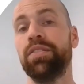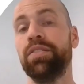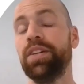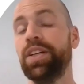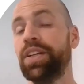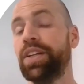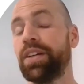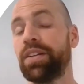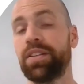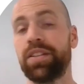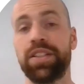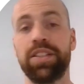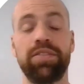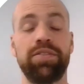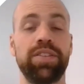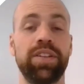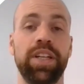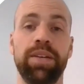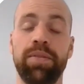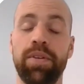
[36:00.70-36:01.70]
reading the
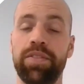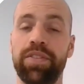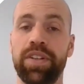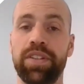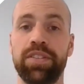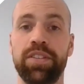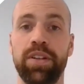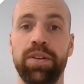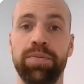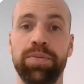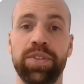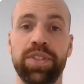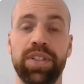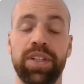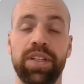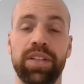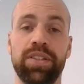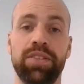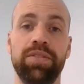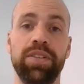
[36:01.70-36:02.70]
different MFS
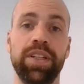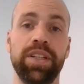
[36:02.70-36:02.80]
object,